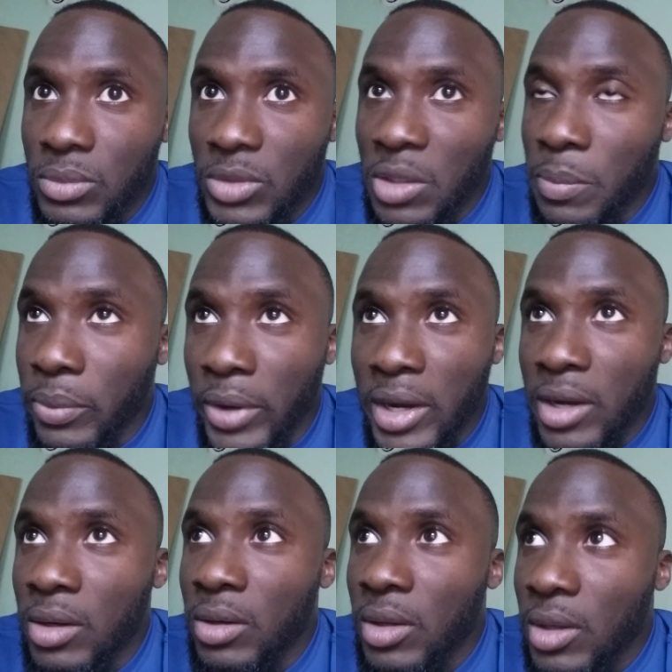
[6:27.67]
keep
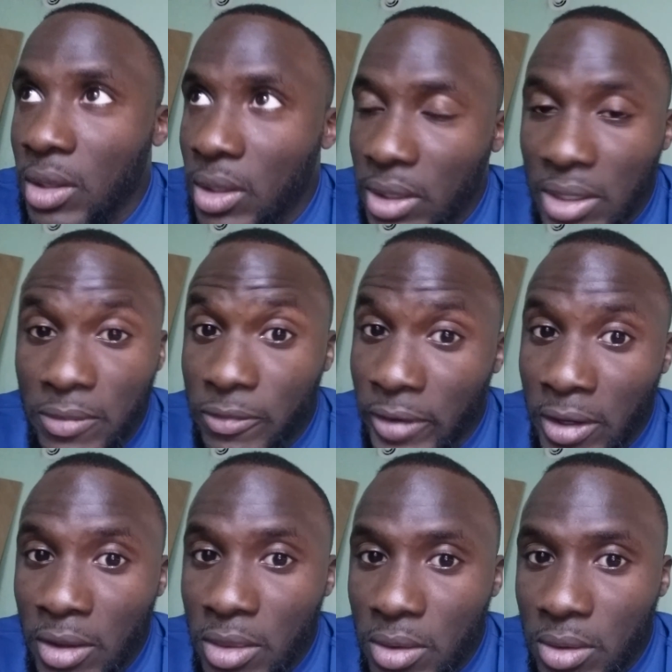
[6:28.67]
praying, keep
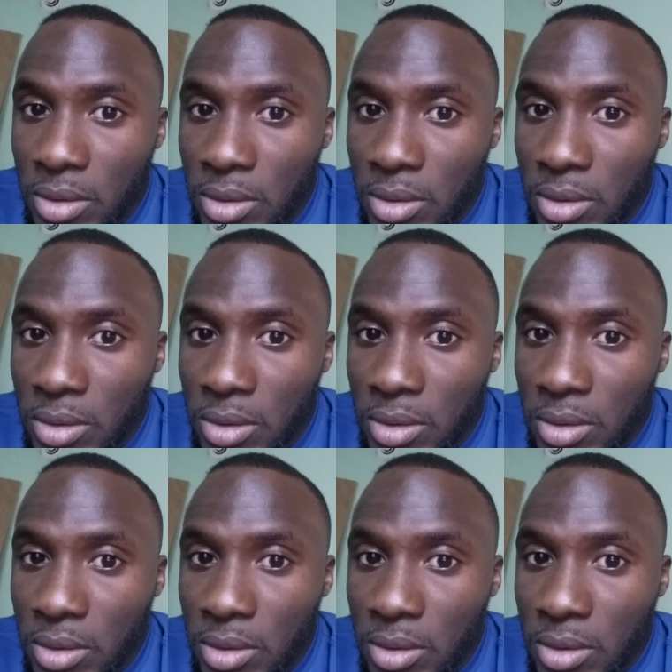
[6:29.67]
faith,